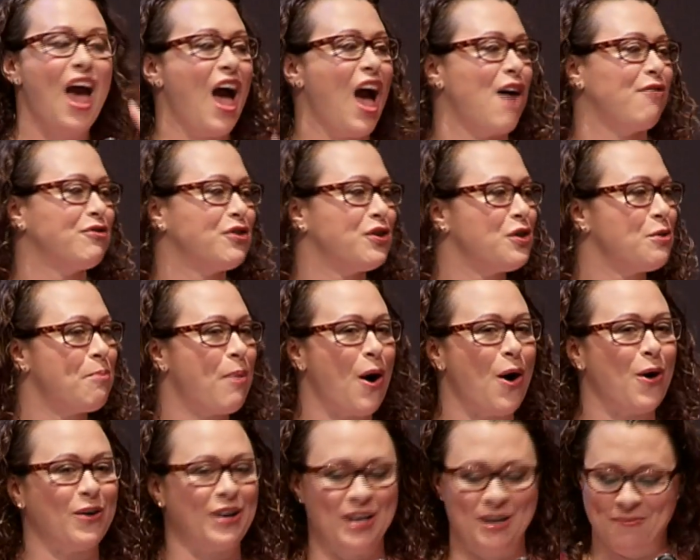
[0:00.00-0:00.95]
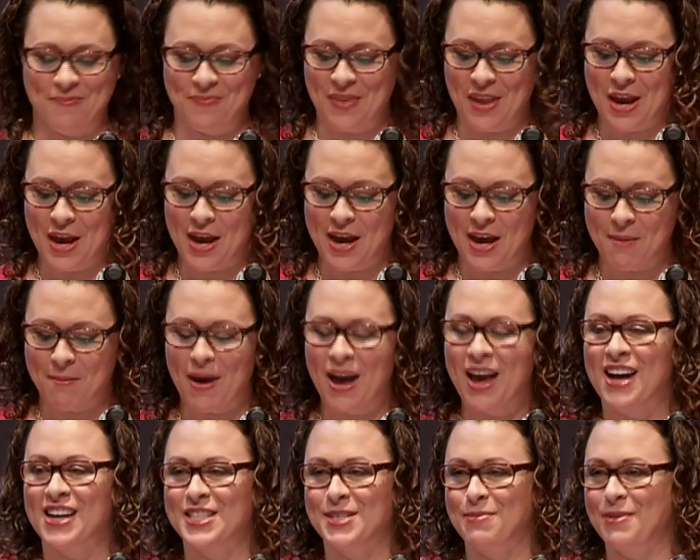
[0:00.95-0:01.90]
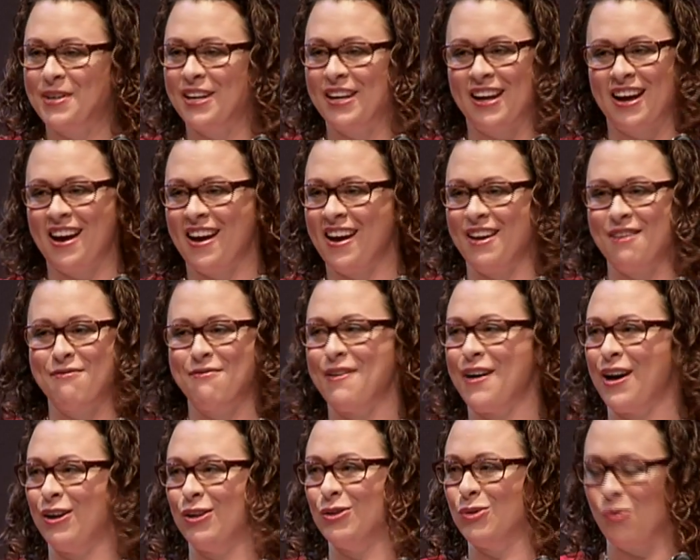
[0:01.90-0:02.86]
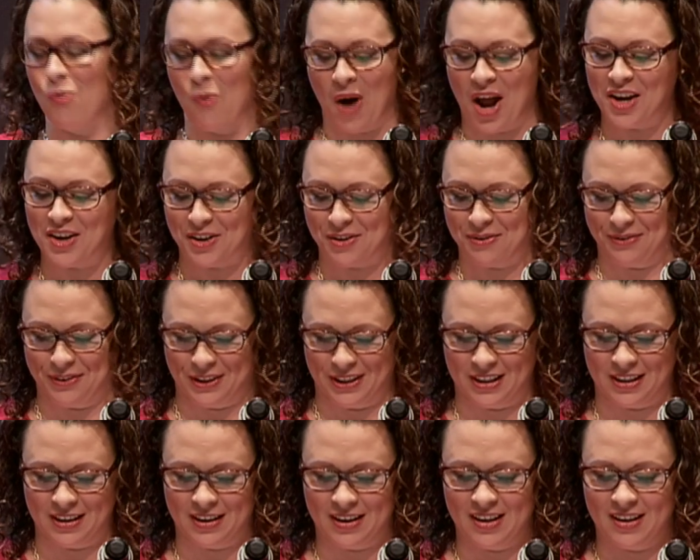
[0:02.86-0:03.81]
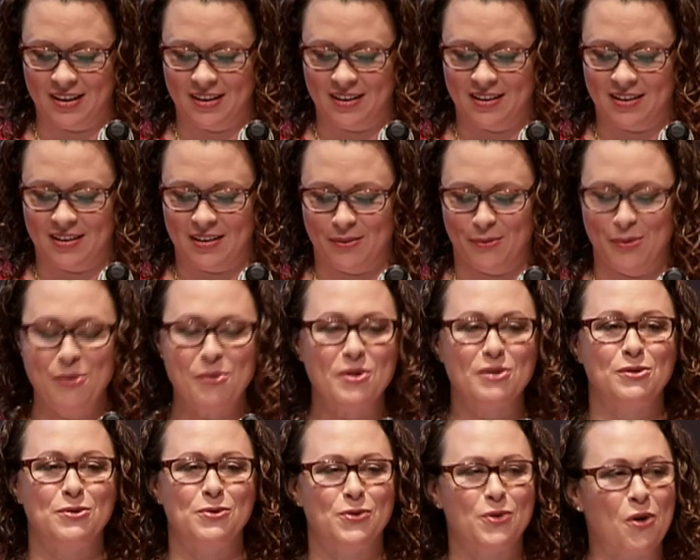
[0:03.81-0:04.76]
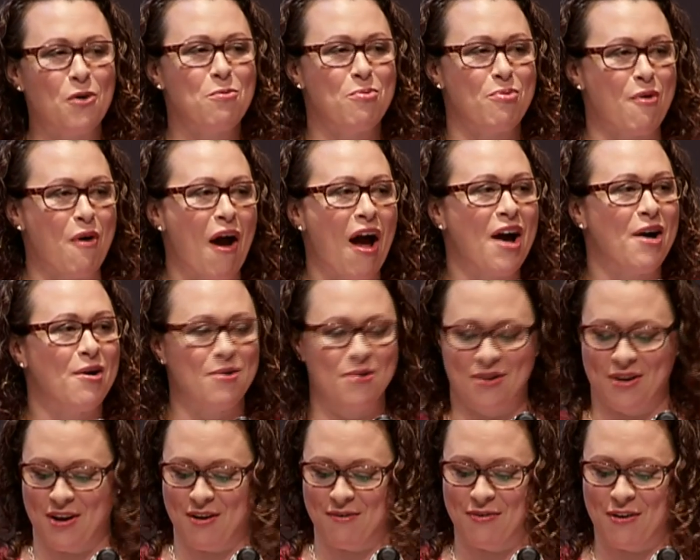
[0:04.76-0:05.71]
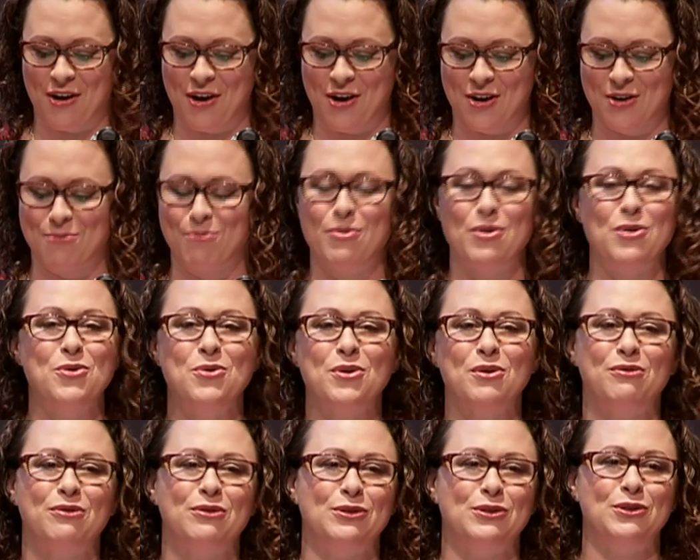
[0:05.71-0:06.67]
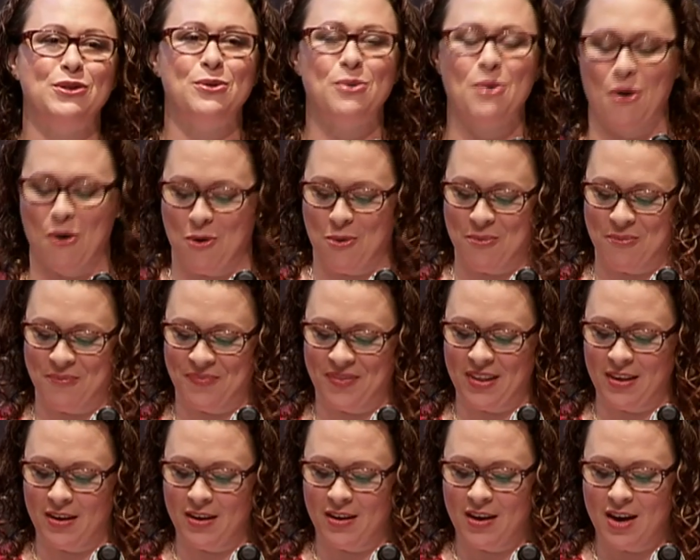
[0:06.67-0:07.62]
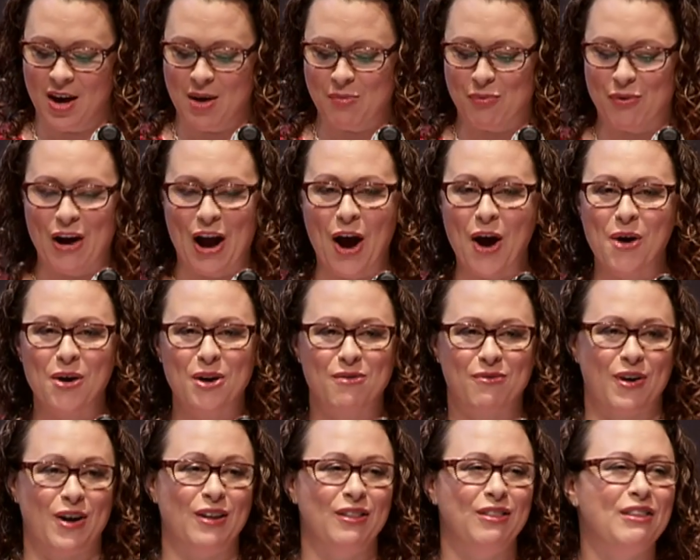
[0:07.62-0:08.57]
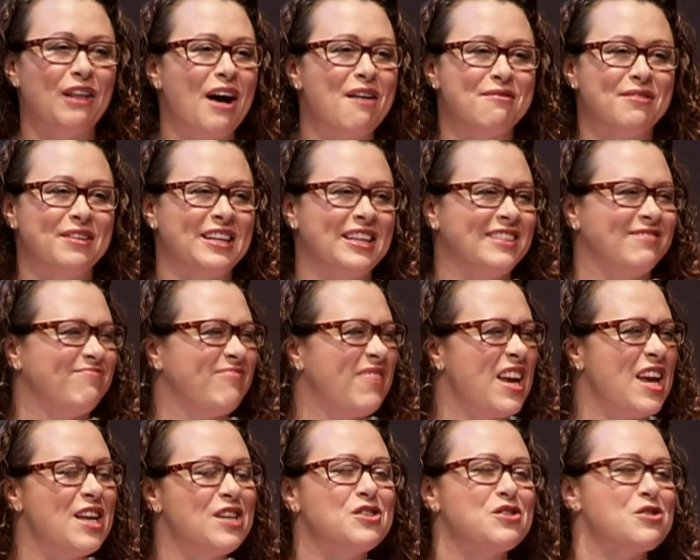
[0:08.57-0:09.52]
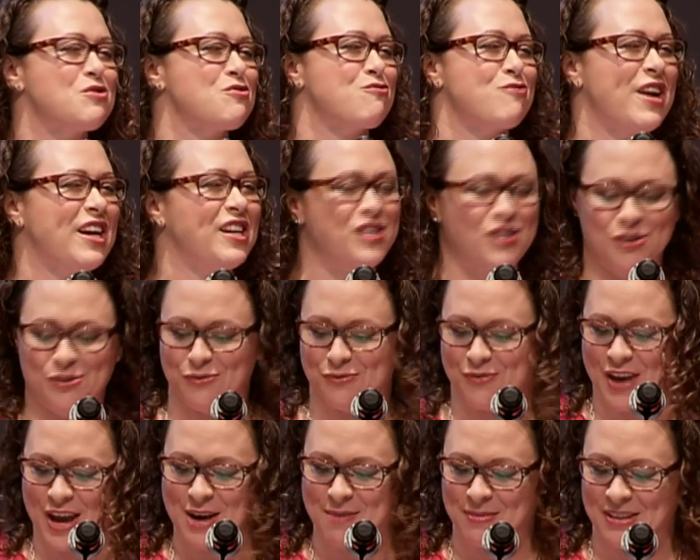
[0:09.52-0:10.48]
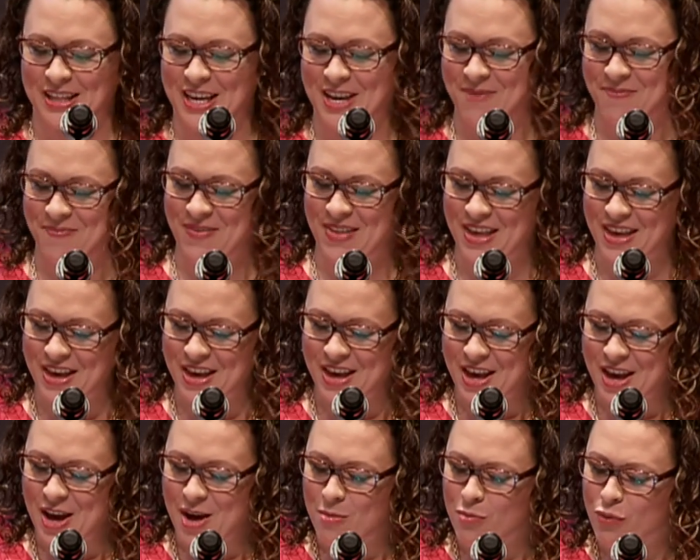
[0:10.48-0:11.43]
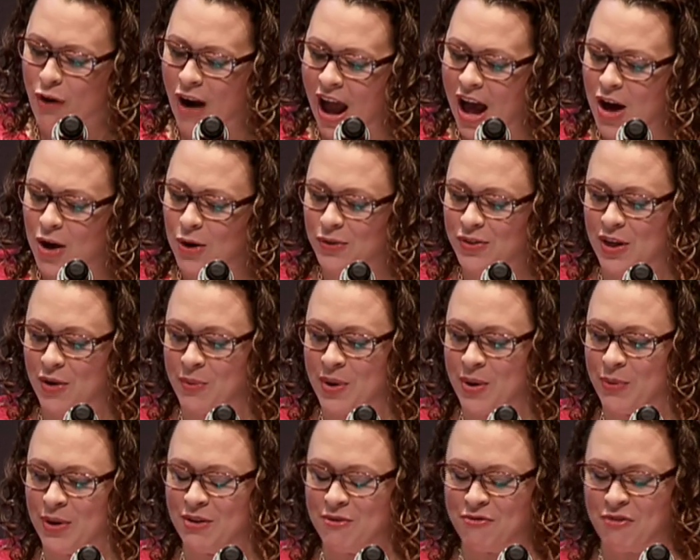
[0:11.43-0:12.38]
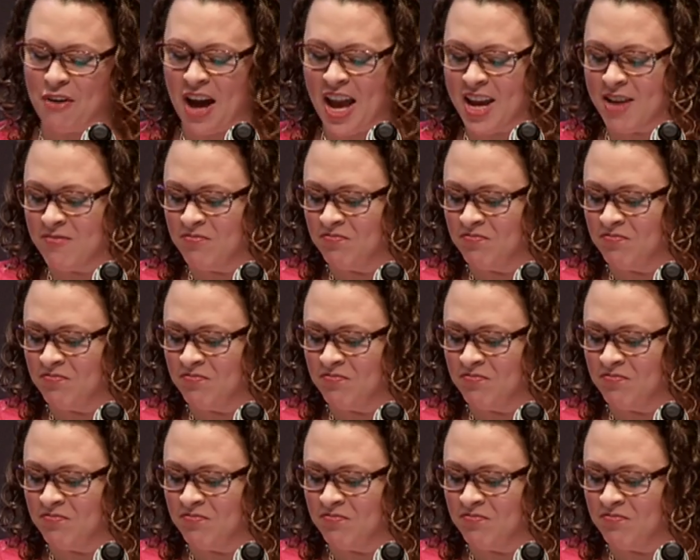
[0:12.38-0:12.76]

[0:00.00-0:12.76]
After the party, my husband and I felt wonderful. We were so proud of our beautiful new home, proud of our loving, interracial family, proud that we would invite